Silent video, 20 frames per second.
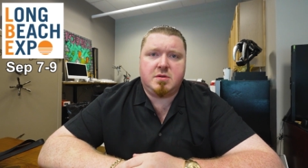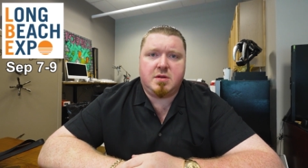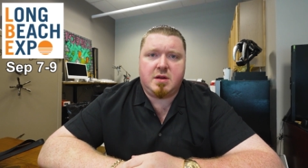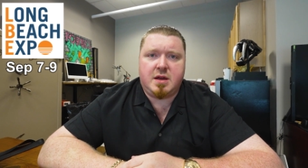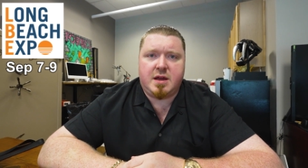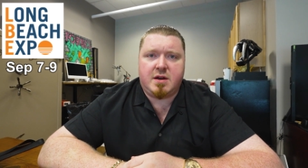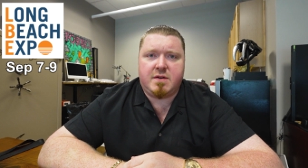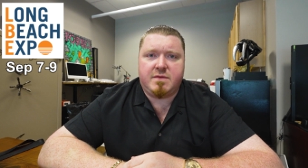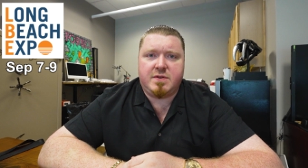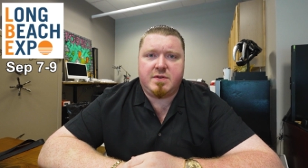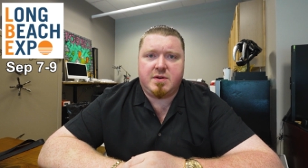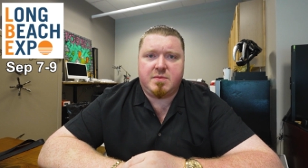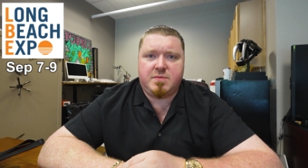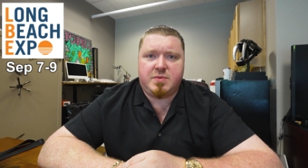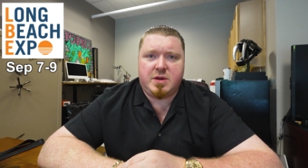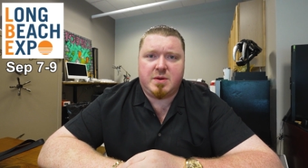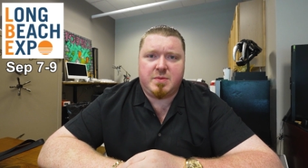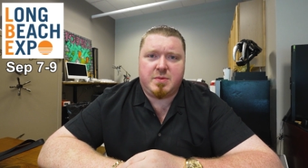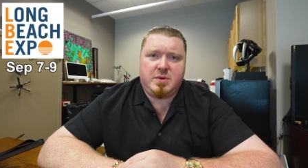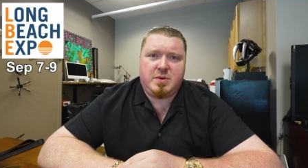interviewing
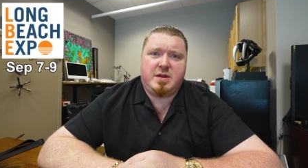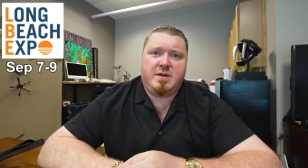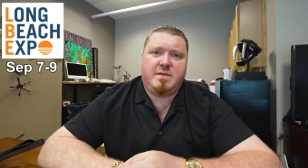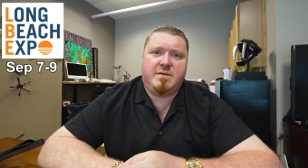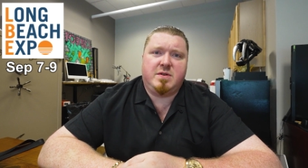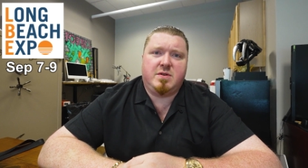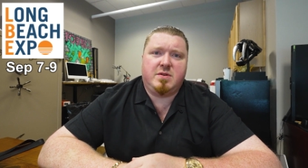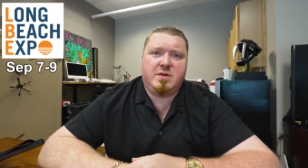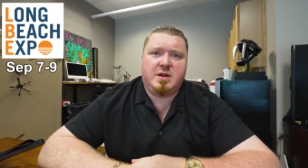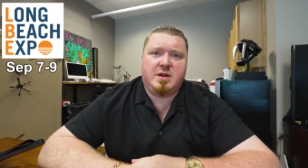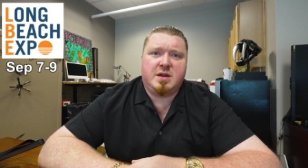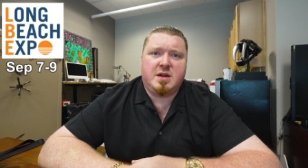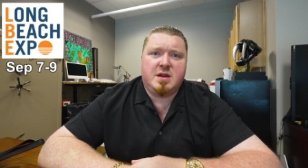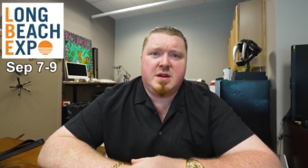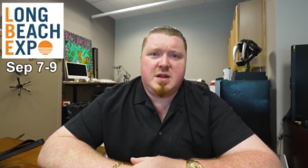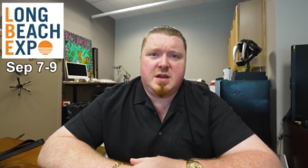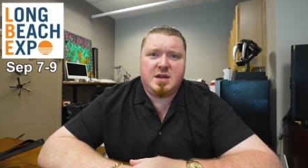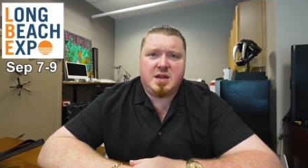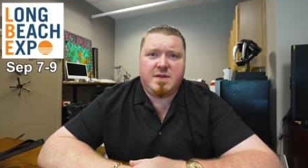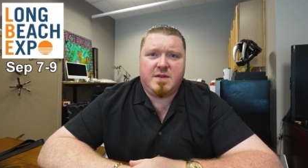people, interviewing
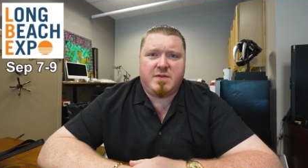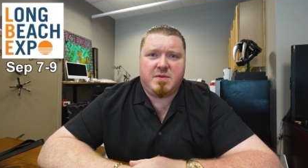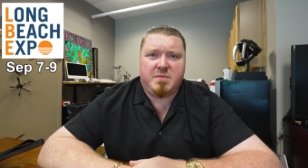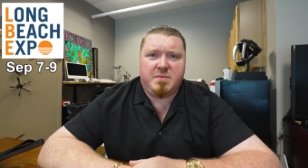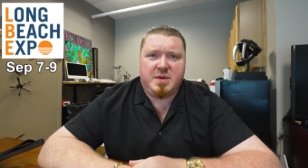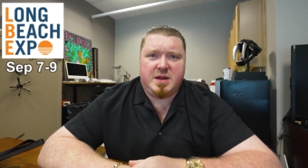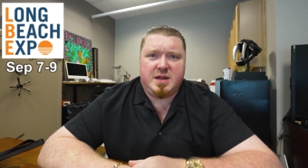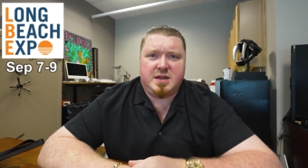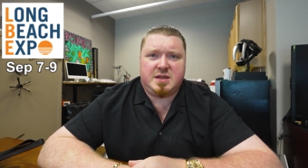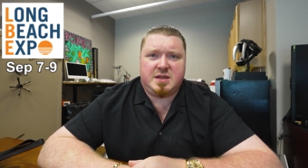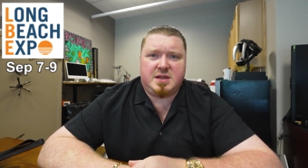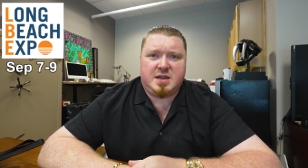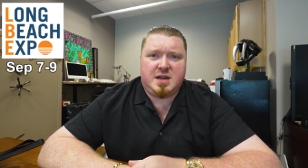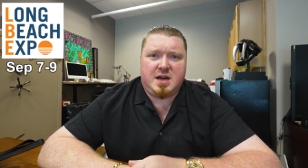different mints,